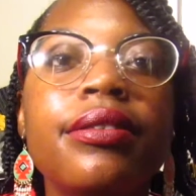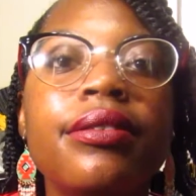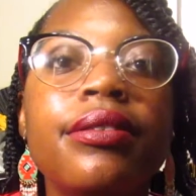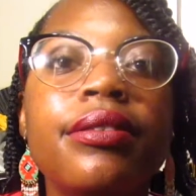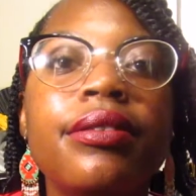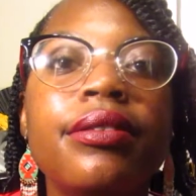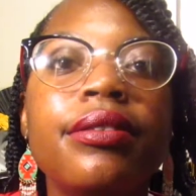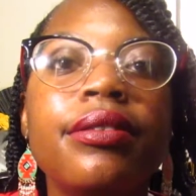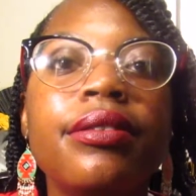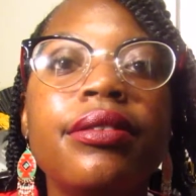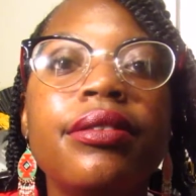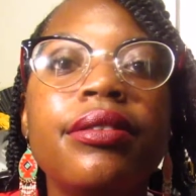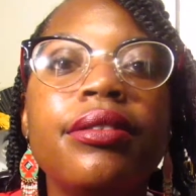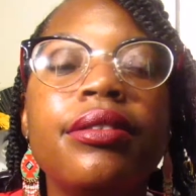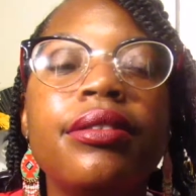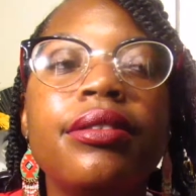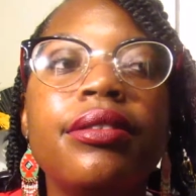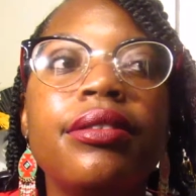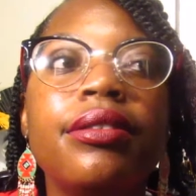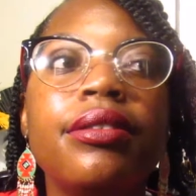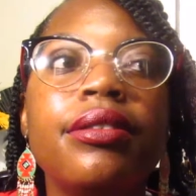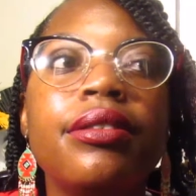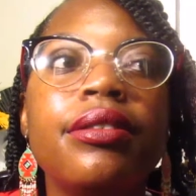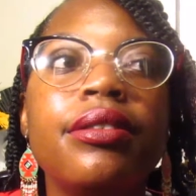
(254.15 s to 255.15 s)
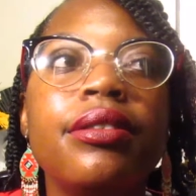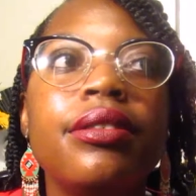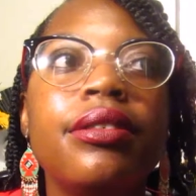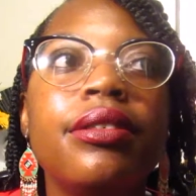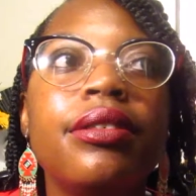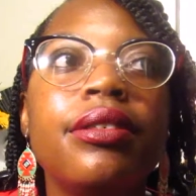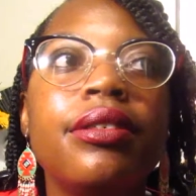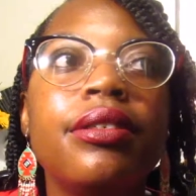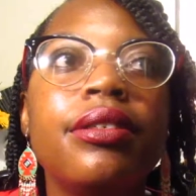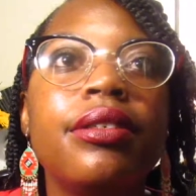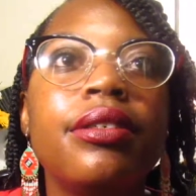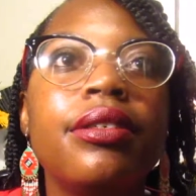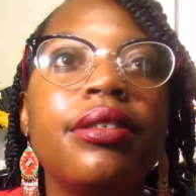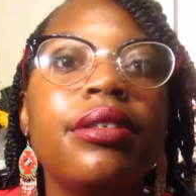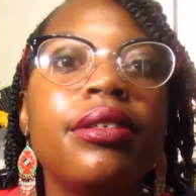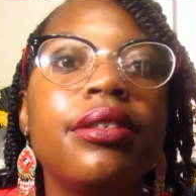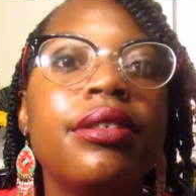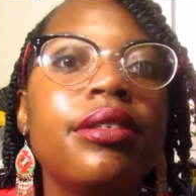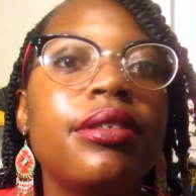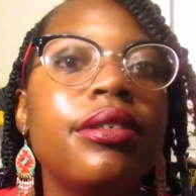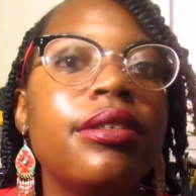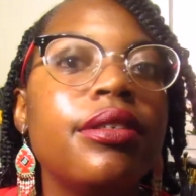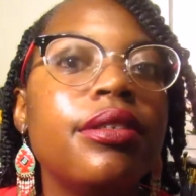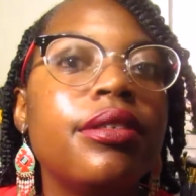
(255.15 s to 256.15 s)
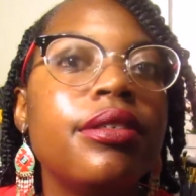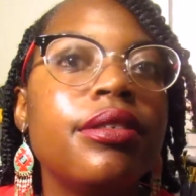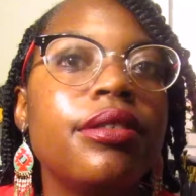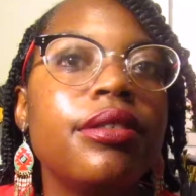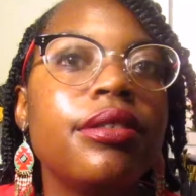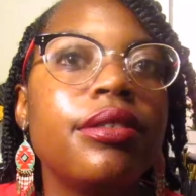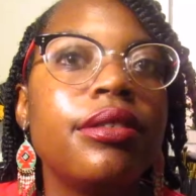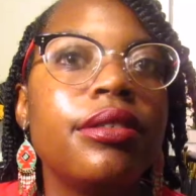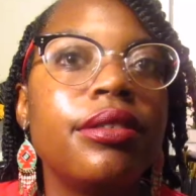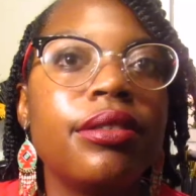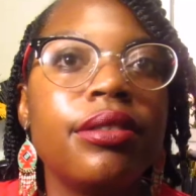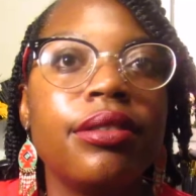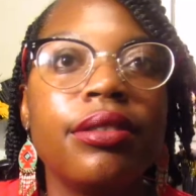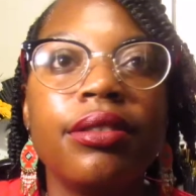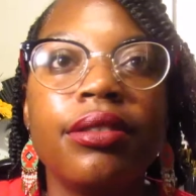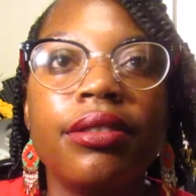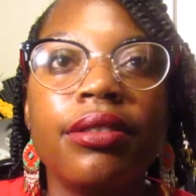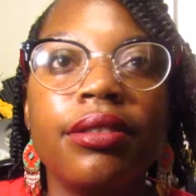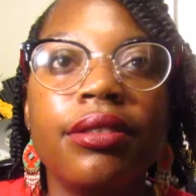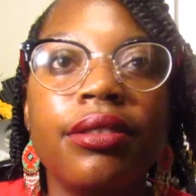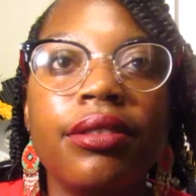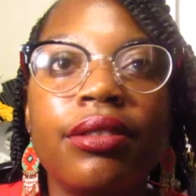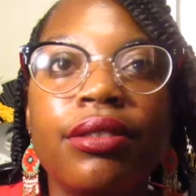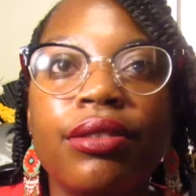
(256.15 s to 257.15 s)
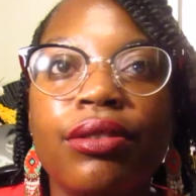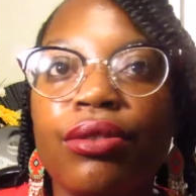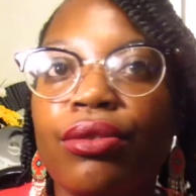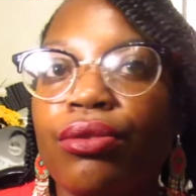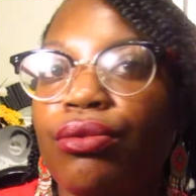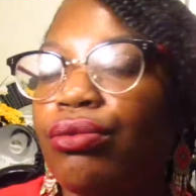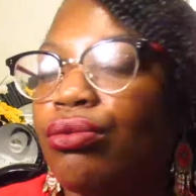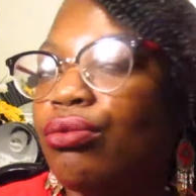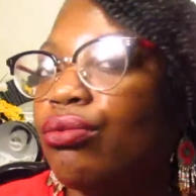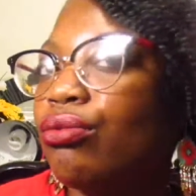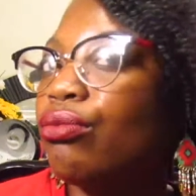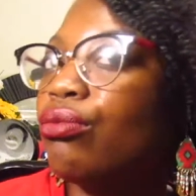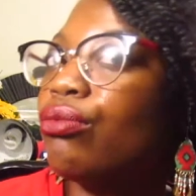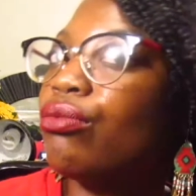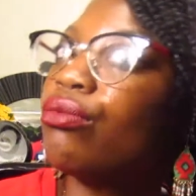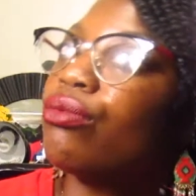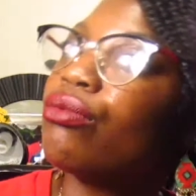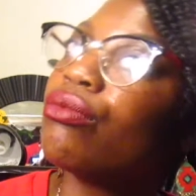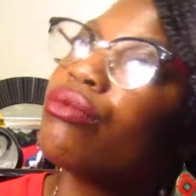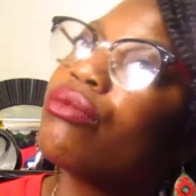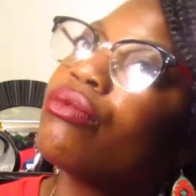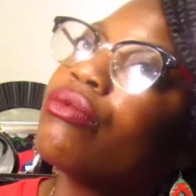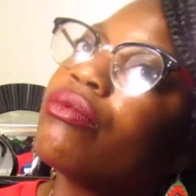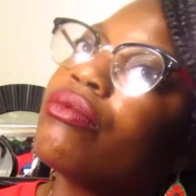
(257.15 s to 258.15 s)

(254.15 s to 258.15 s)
Nobody speaks.